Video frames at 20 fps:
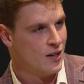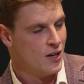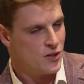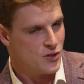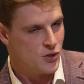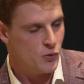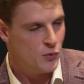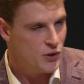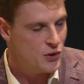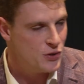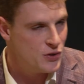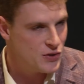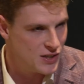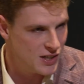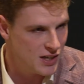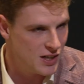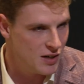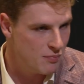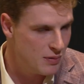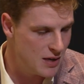So when you're
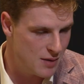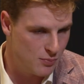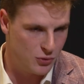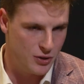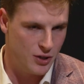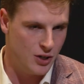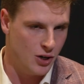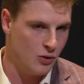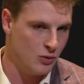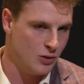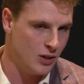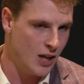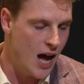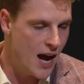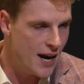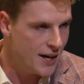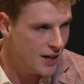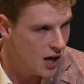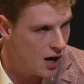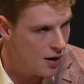seeing people, you know,
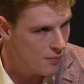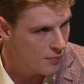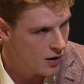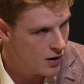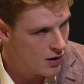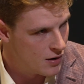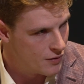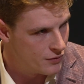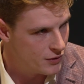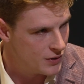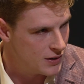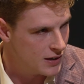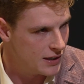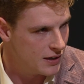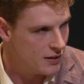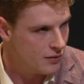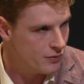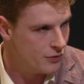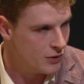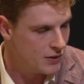line up for
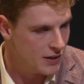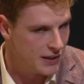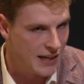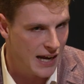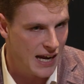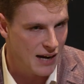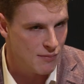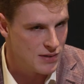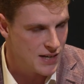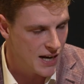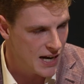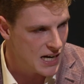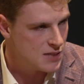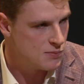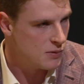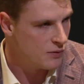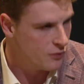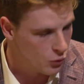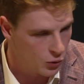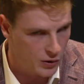the game days
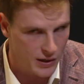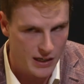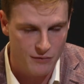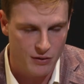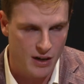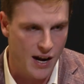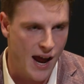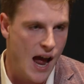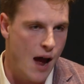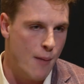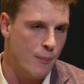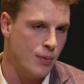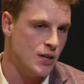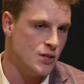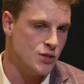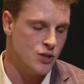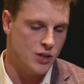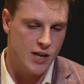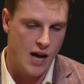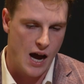before it even
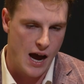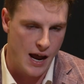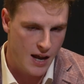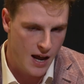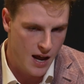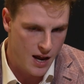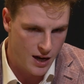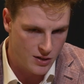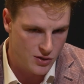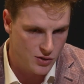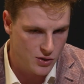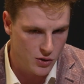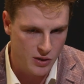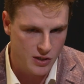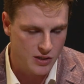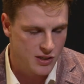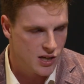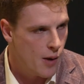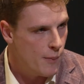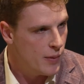happens, you got
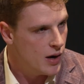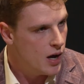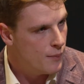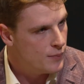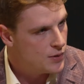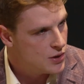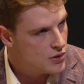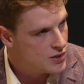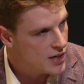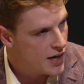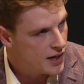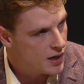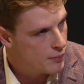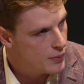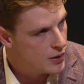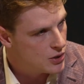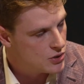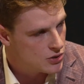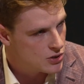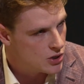students coming up to you taking
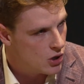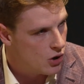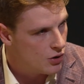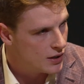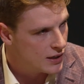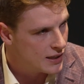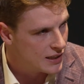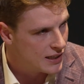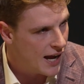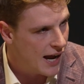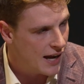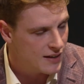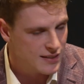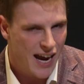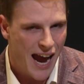pictures, going to class.